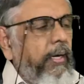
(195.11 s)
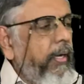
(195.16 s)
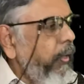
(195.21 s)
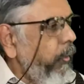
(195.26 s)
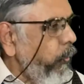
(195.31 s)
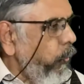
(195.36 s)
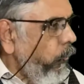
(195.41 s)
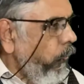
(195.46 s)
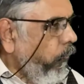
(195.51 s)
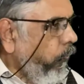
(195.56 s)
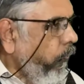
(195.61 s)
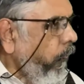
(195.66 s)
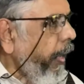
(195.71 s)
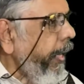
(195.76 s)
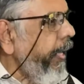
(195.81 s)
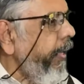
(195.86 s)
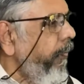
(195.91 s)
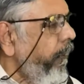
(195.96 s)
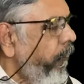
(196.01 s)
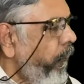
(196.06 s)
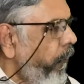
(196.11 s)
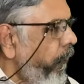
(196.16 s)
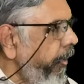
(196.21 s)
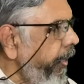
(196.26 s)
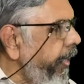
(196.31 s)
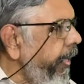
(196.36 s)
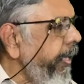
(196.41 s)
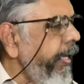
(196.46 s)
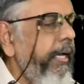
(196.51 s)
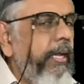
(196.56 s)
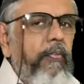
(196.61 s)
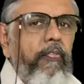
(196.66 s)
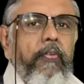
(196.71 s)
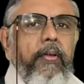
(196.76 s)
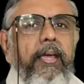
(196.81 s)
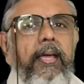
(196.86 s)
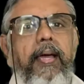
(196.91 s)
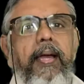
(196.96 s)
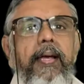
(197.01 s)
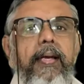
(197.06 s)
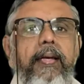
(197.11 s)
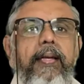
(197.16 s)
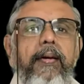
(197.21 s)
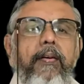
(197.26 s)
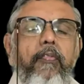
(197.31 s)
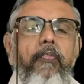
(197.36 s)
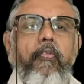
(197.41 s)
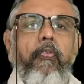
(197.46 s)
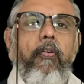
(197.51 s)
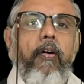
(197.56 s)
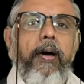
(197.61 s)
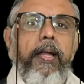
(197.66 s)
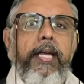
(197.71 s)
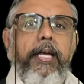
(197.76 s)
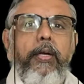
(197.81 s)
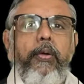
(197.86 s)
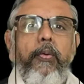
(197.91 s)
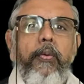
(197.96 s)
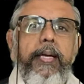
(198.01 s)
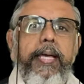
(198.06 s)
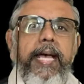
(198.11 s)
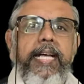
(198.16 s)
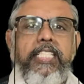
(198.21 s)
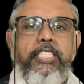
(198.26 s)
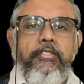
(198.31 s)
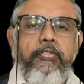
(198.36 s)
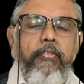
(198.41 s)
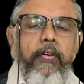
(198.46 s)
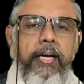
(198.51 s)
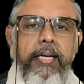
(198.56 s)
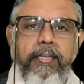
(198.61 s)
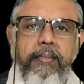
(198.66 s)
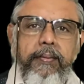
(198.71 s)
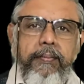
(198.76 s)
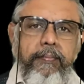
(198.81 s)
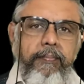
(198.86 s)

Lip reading: you will find very difficult for it to catch fire.